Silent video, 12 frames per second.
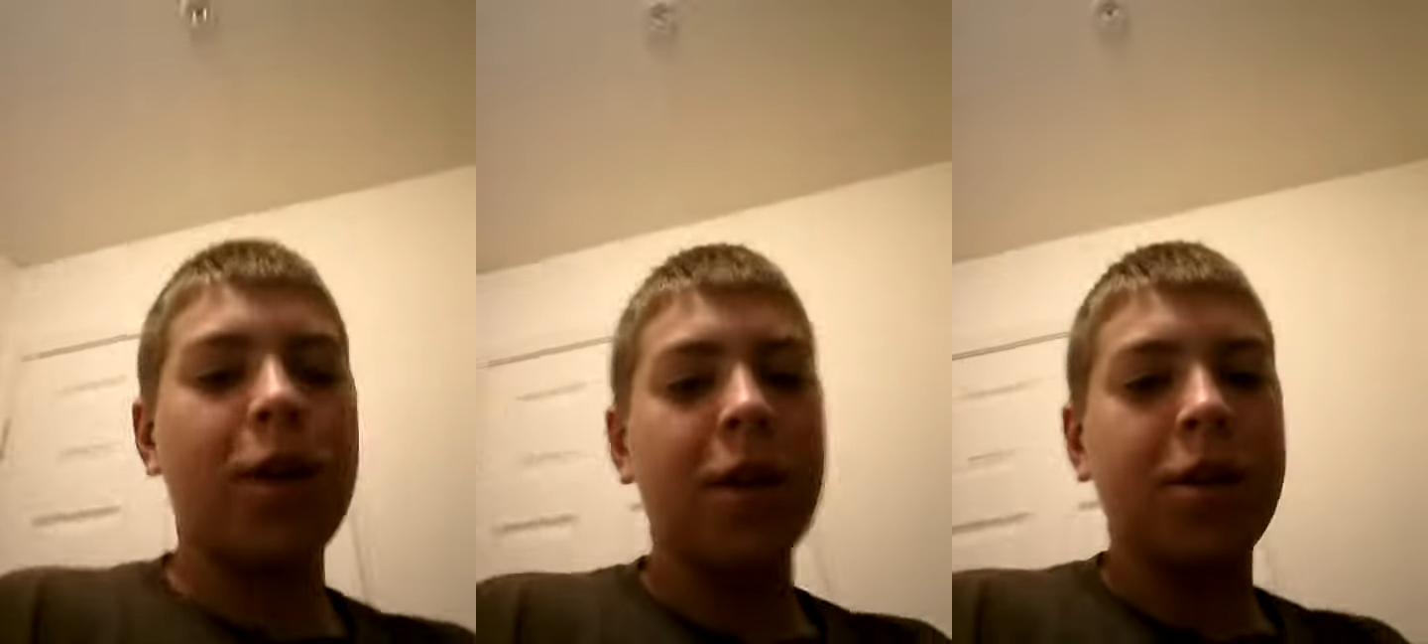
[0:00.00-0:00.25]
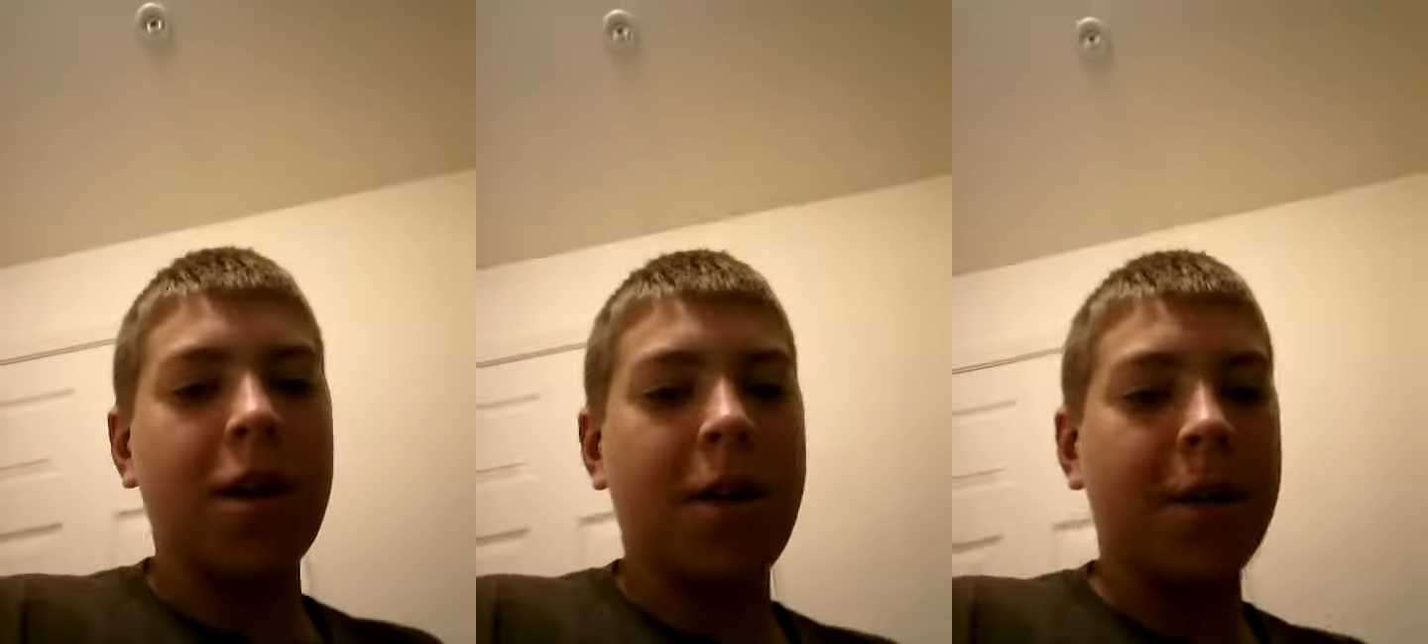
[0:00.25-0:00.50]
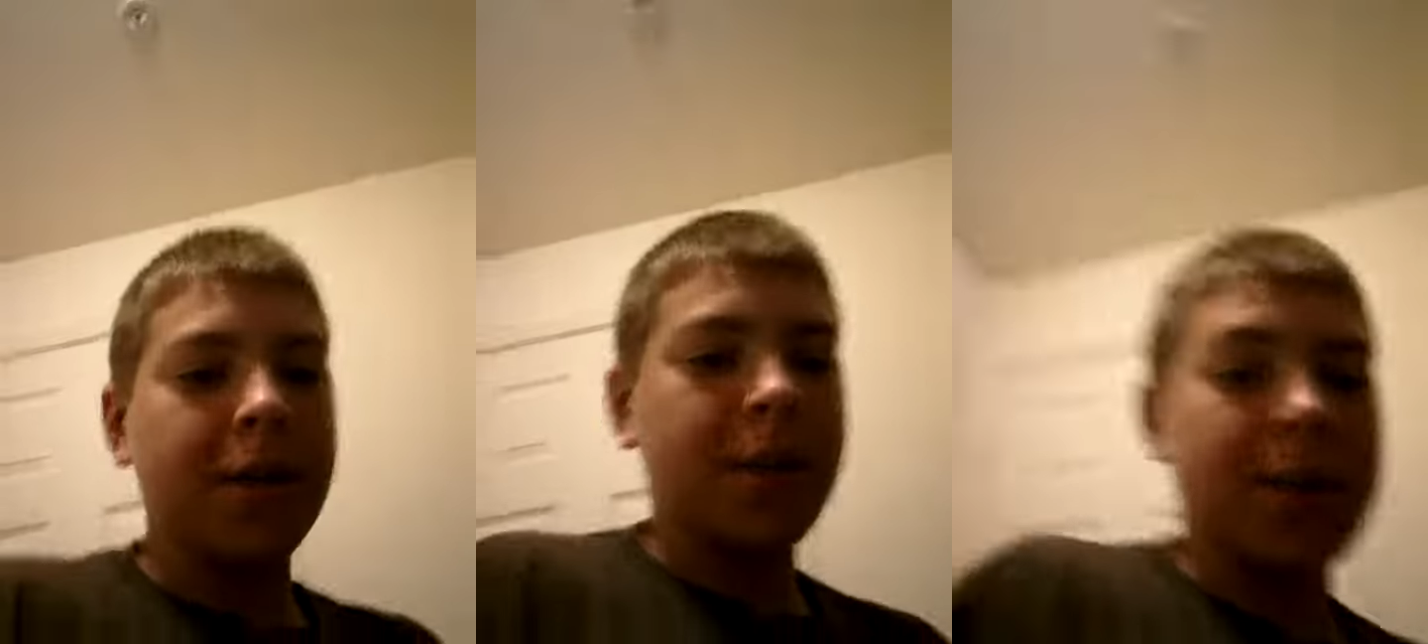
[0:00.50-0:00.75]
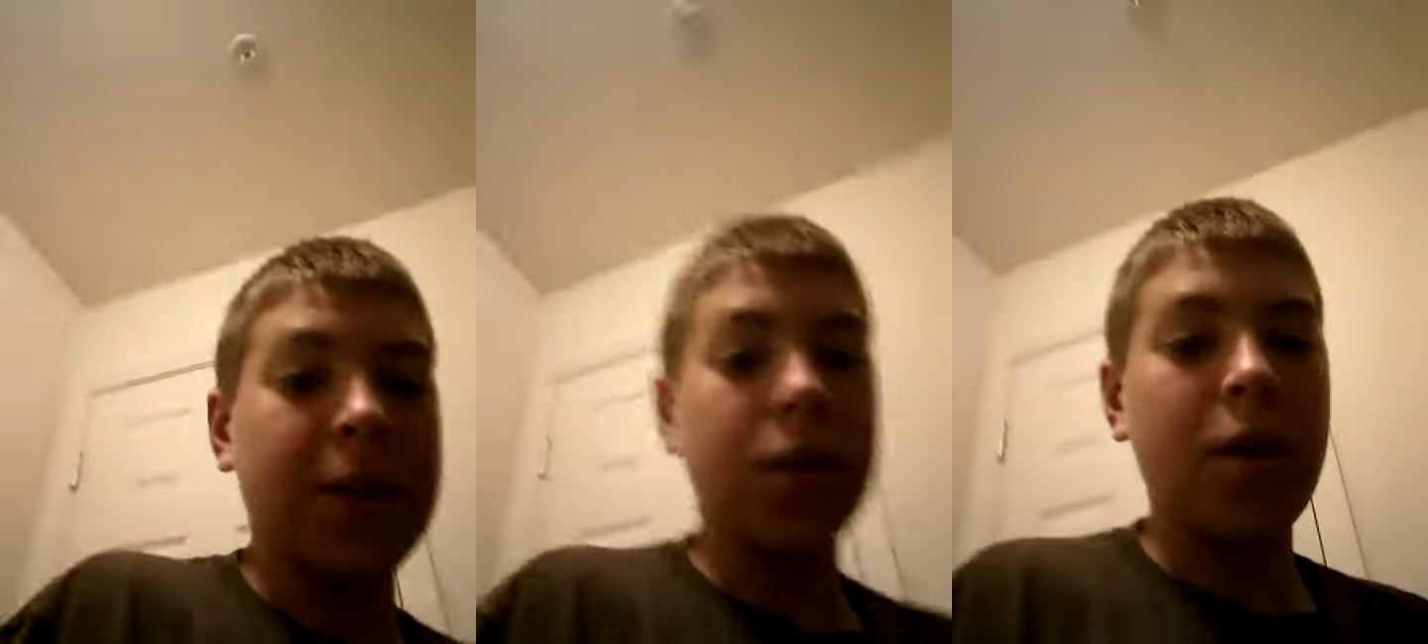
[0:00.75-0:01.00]
want to talk about
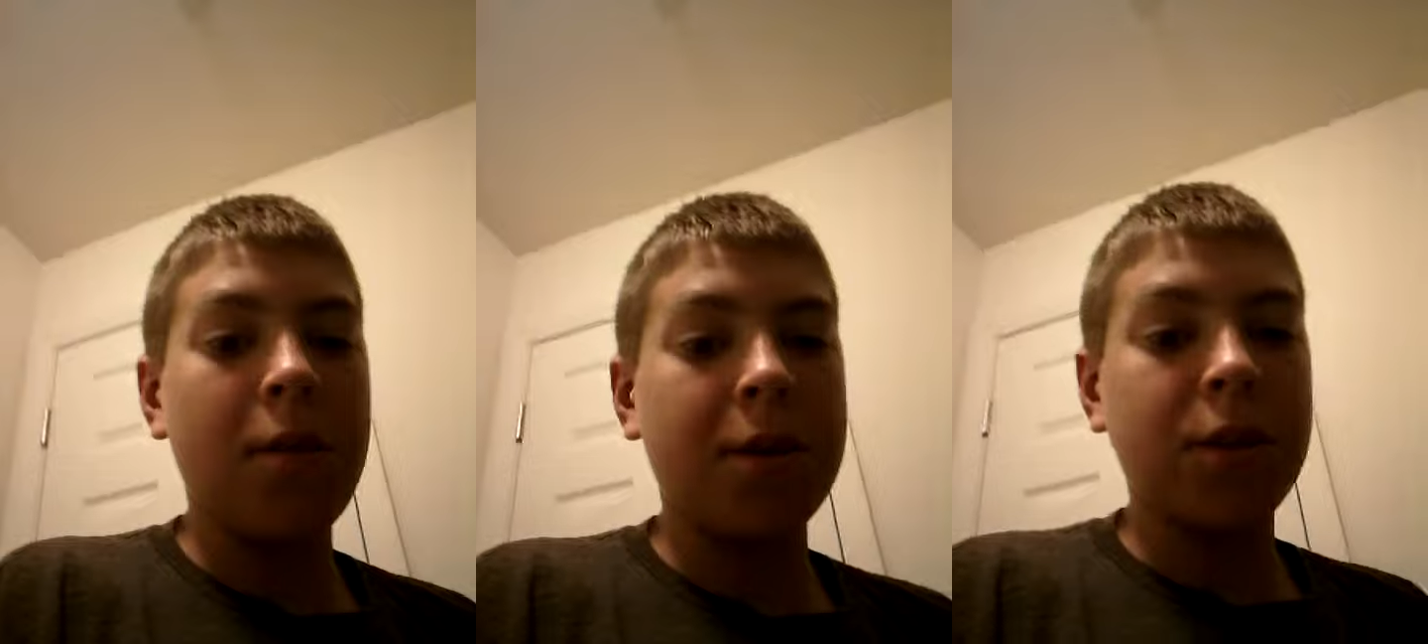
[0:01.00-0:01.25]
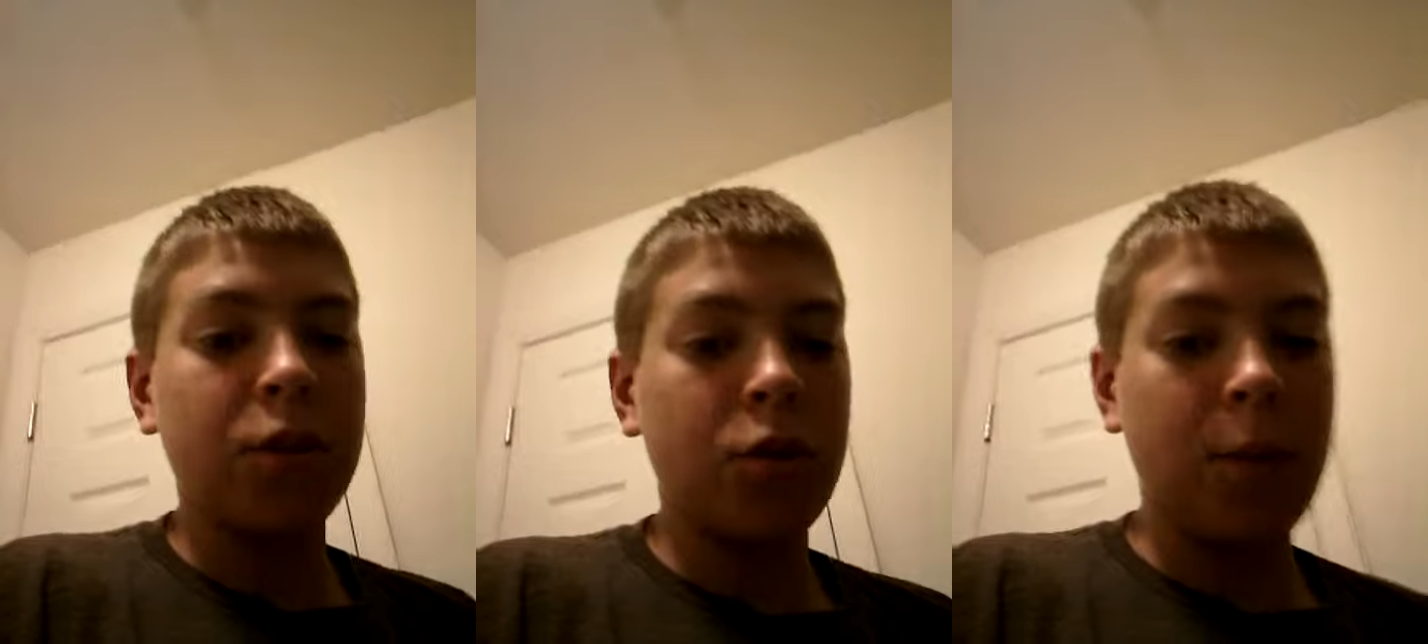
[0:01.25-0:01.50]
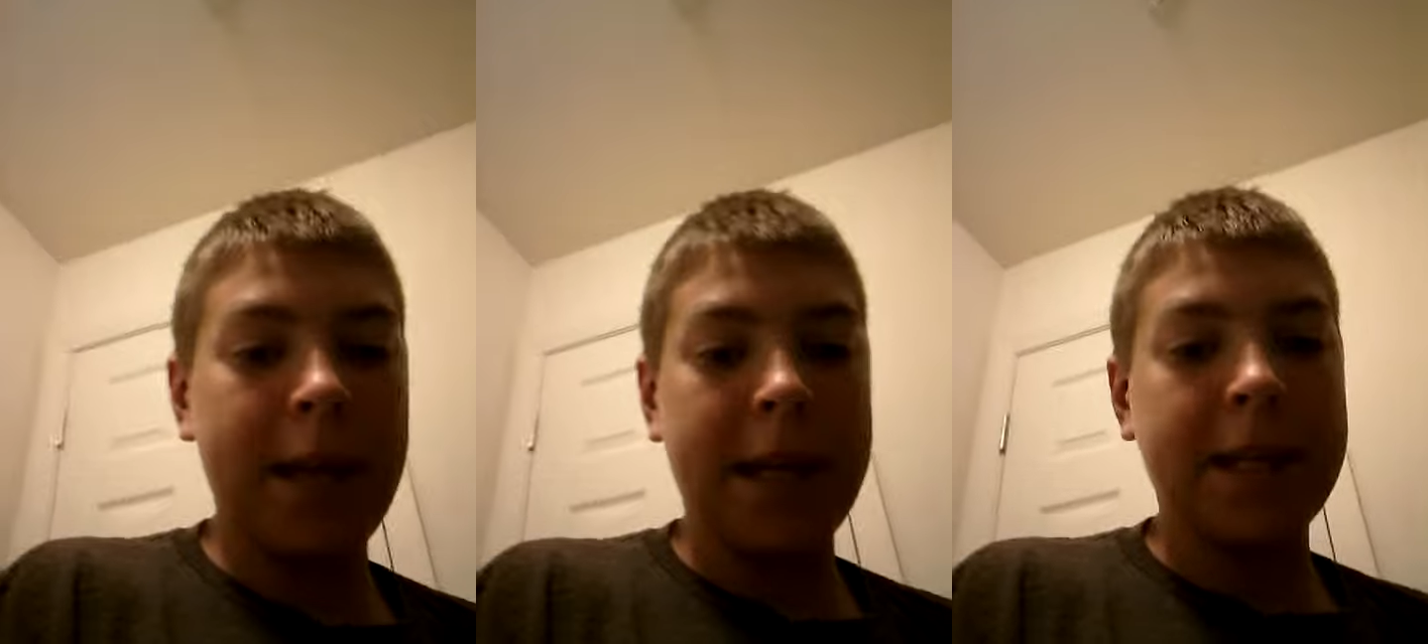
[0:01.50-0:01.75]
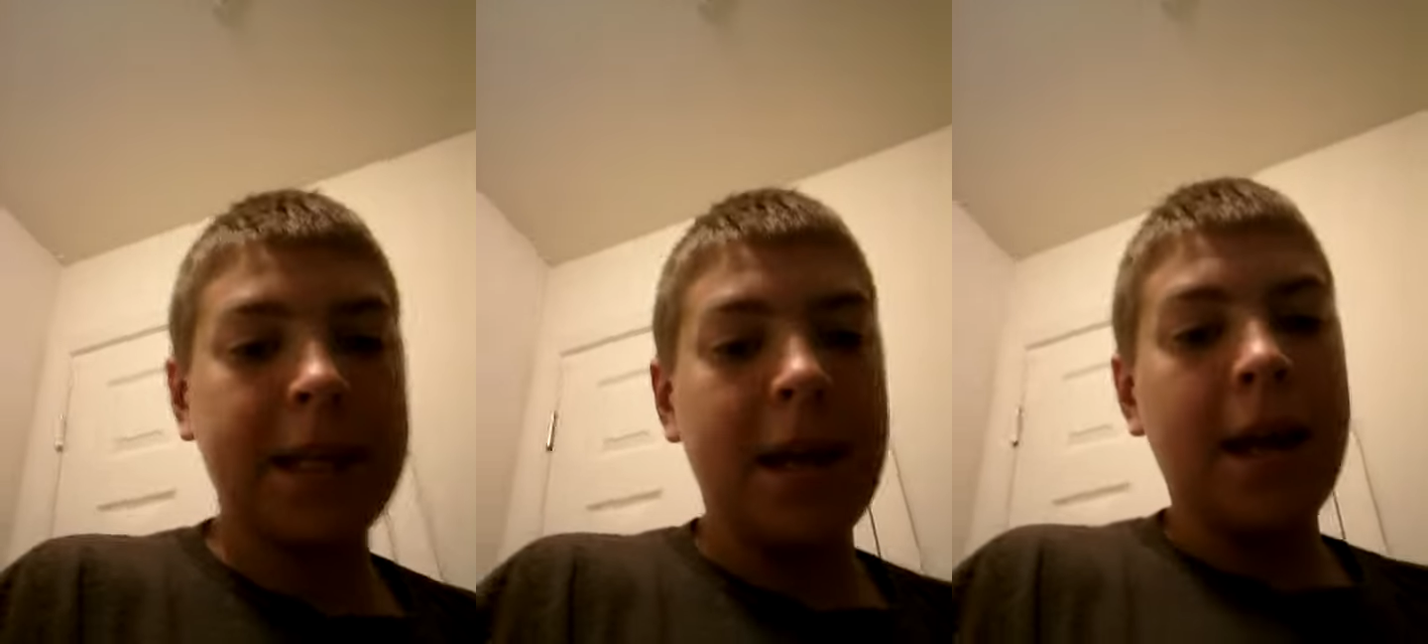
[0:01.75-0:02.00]
something. So every two
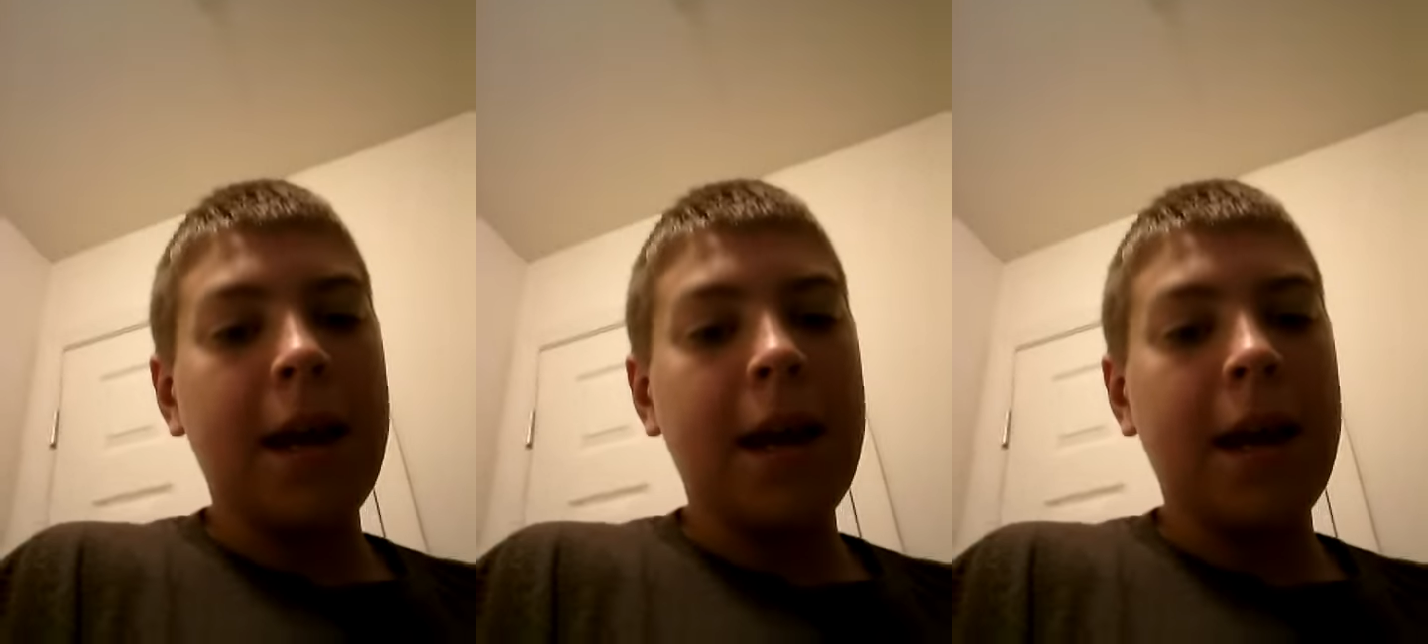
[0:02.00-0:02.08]
weeks,